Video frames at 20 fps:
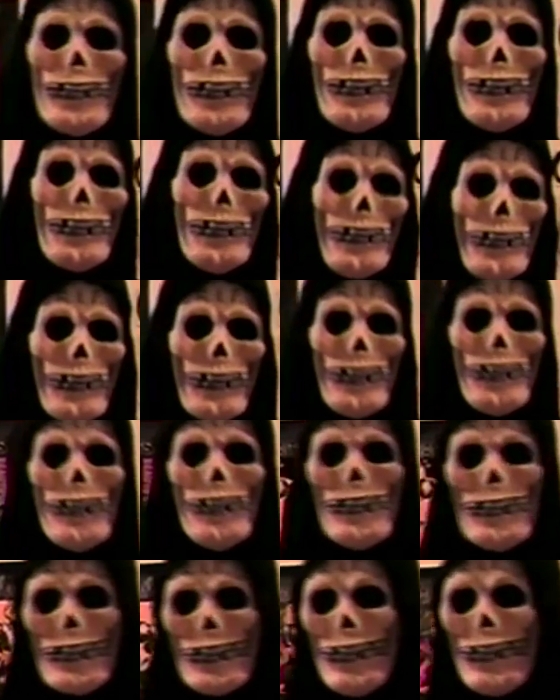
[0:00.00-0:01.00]

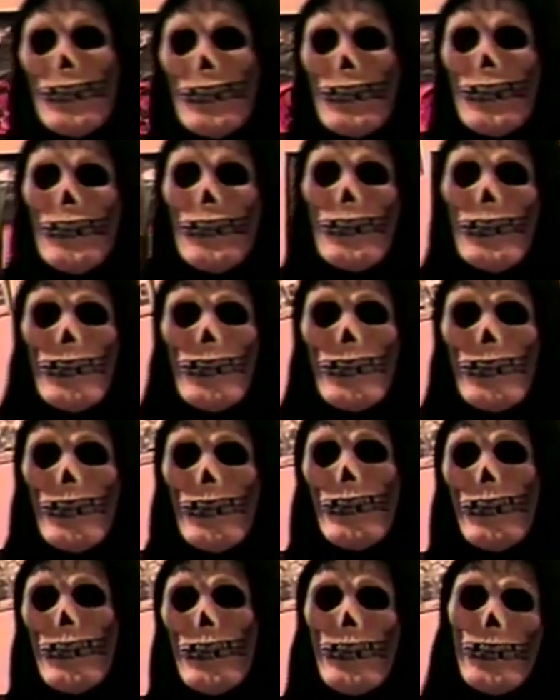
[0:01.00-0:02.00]
Accordion Assassin,
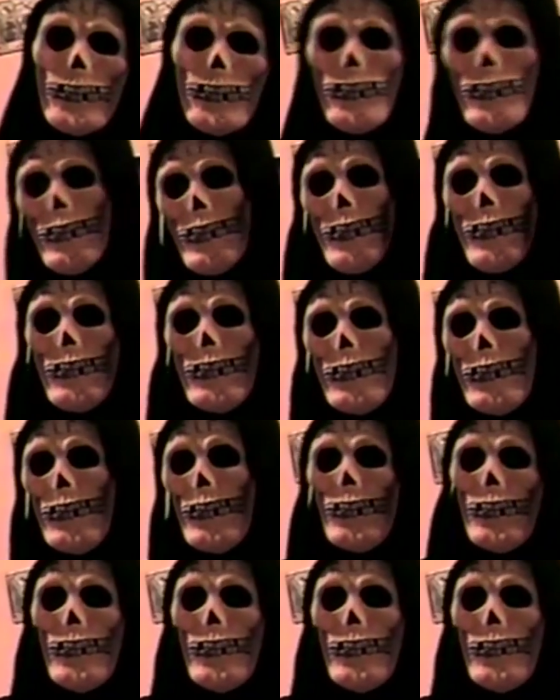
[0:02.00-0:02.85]
Mr. Man.